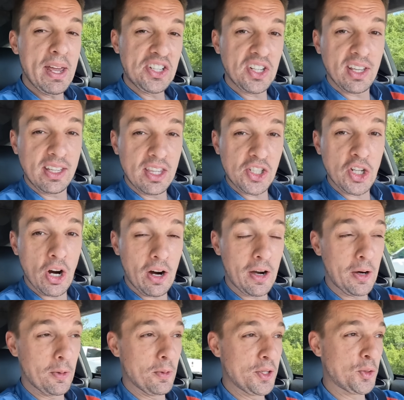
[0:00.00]
basically this
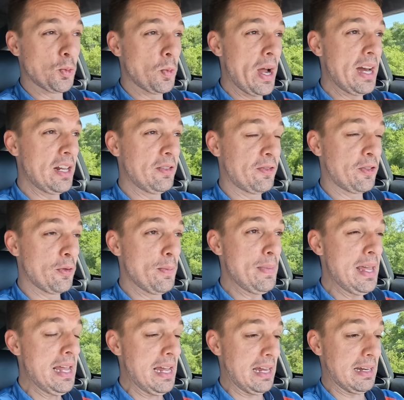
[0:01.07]
car was waiting for
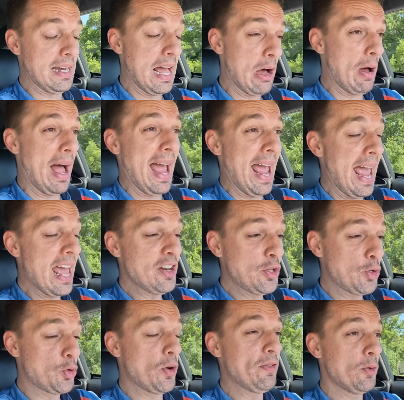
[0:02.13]
me. Now, I
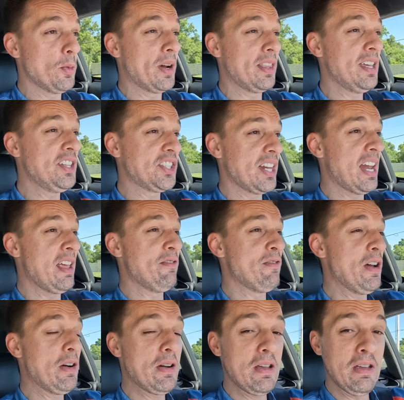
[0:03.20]
hadn't driven one of these in a
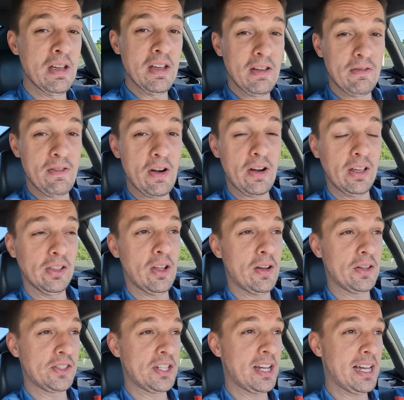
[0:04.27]
very, very
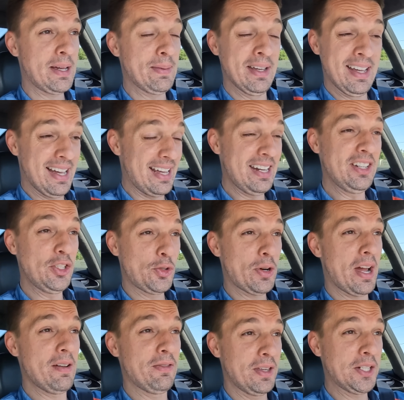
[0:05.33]
long time. I didn't
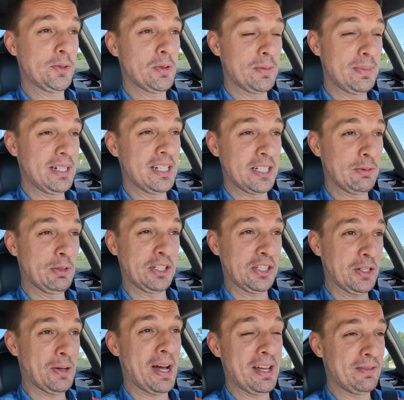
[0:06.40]
drive this one because it was
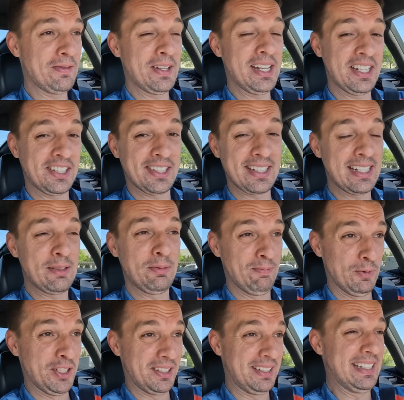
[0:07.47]
so hot in Vegas and it
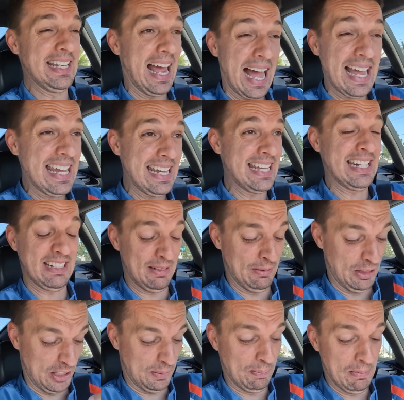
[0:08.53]
was dying in it
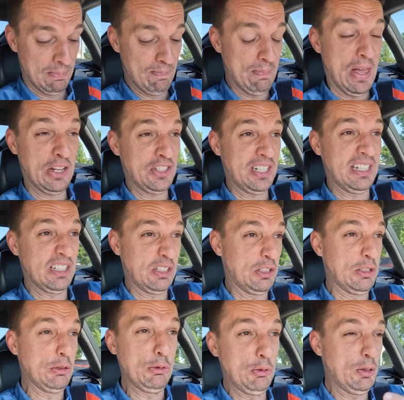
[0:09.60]
and just melting his
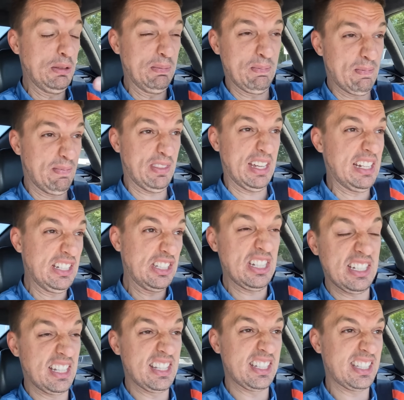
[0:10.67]
goo and things
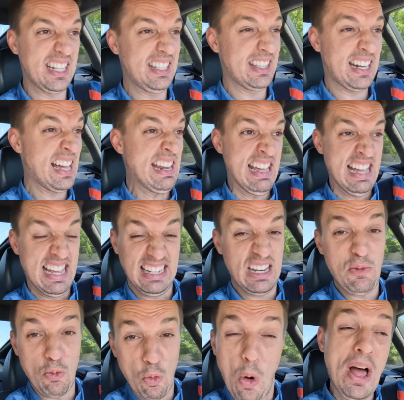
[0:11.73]
into the seat that I
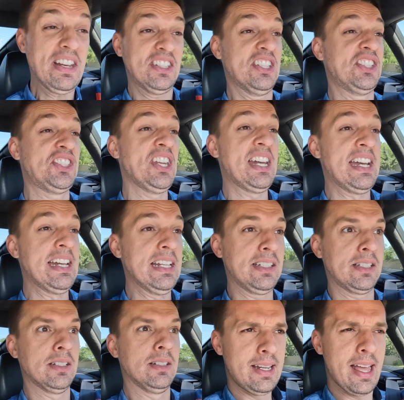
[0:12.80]
didn't want to sit in
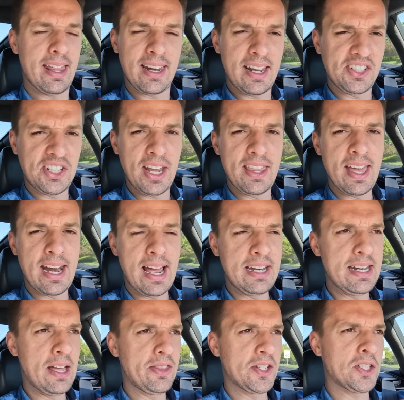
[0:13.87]
it. Now that I say that, I
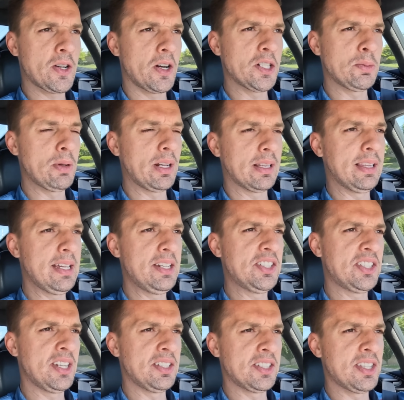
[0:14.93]
doubt this car's been clean
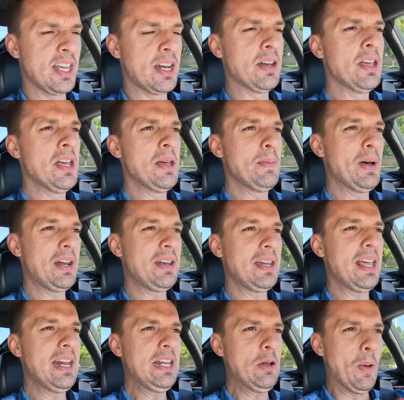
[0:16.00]
since then. But
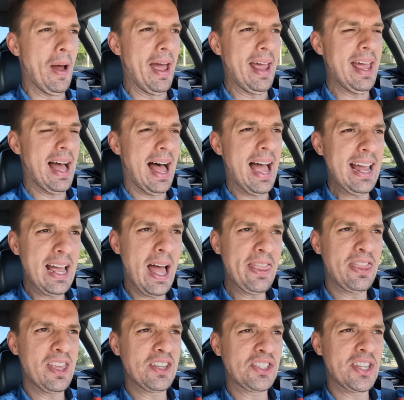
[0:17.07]
anyway, I
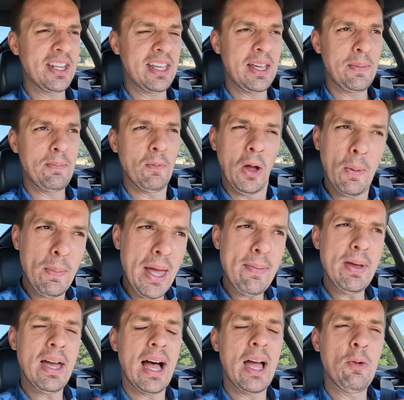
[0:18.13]
got this thinking, well,
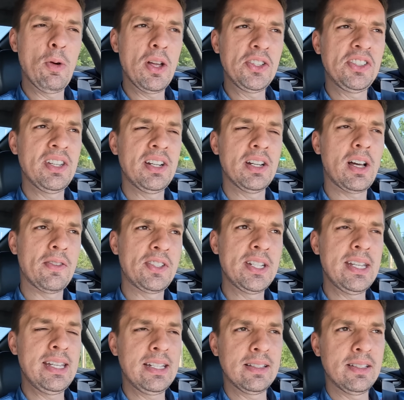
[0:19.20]
maybe I will send it off
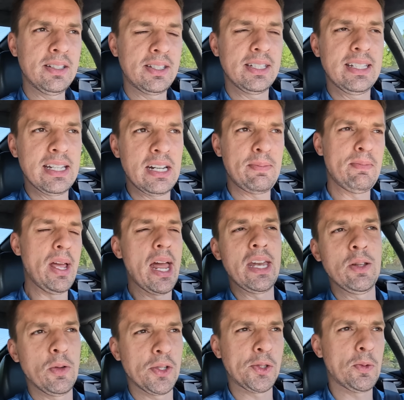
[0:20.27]
to England to get it
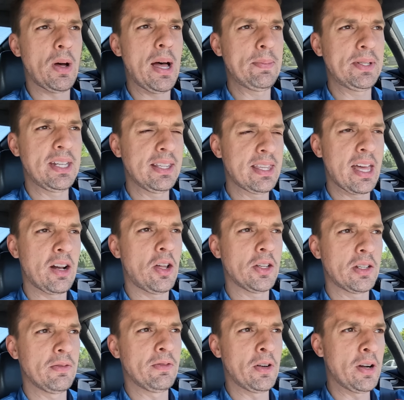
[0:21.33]
manual swapped, to get that all
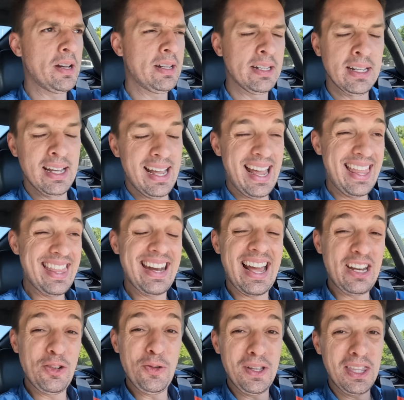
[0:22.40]
converted, and and
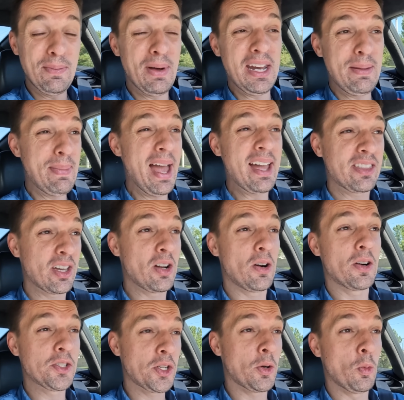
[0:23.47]
then I do get the money back. The
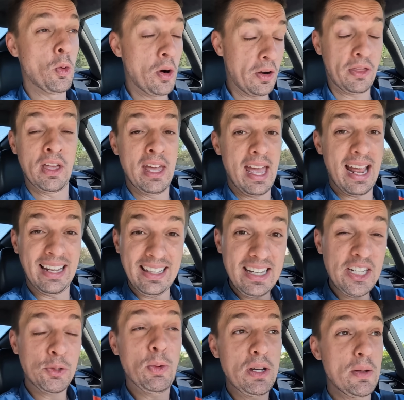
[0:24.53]
cars are worth at
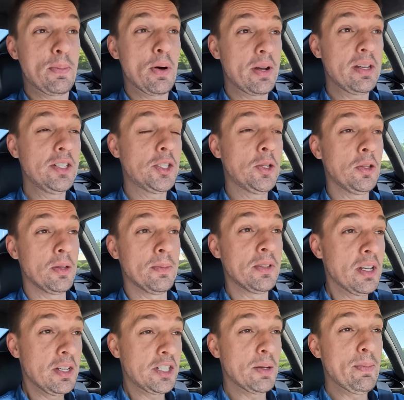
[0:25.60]
least what you put into
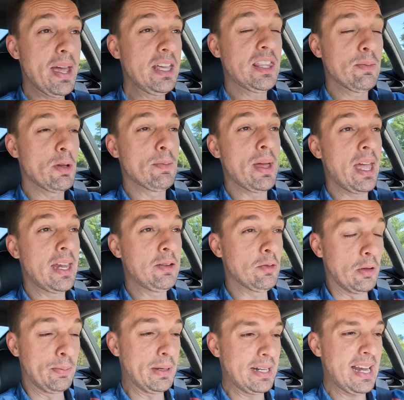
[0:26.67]
them to make them a
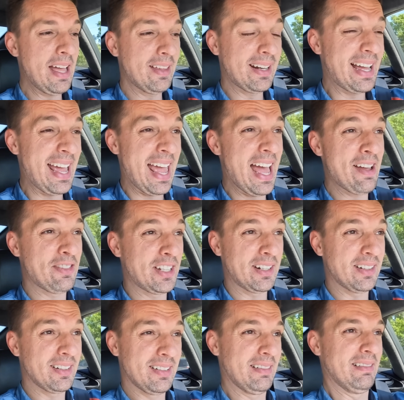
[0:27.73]
manual. But now that I have it,
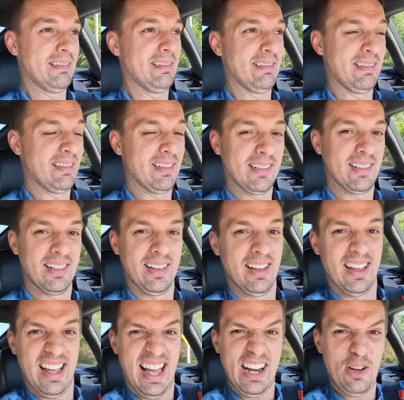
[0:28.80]

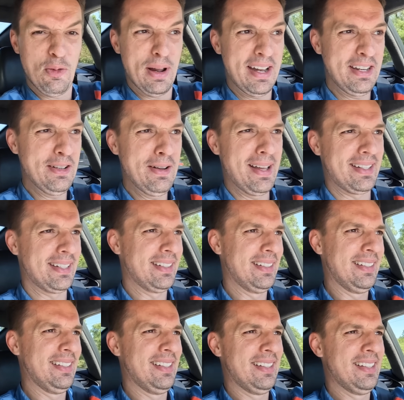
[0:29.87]
I don't want to do it.
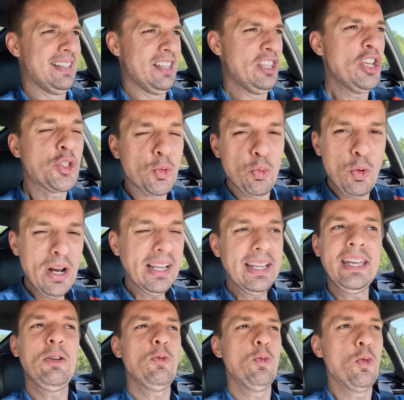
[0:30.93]
This
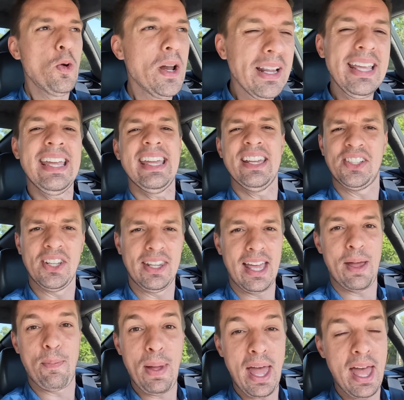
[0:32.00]
really, really isn't
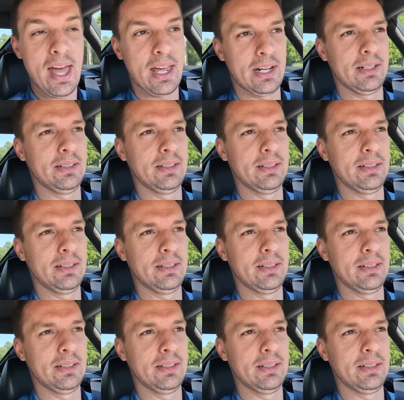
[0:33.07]
that bad.